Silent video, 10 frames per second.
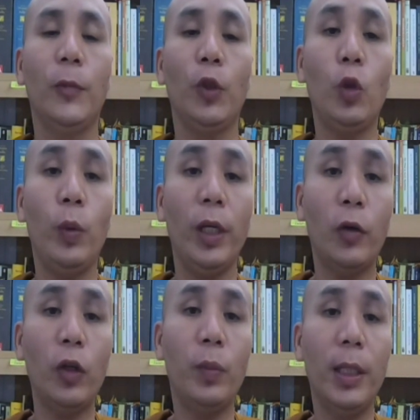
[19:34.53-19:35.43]
to be a
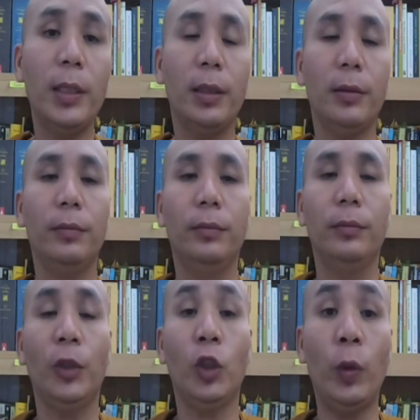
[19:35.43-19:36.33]
good person,
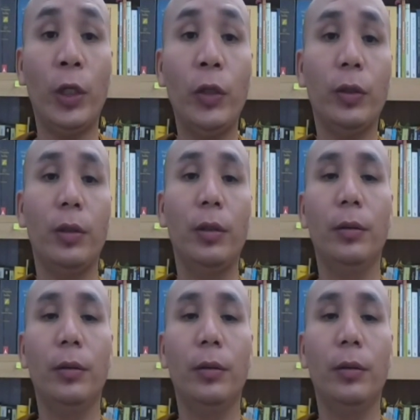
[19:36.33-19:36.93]
to be good.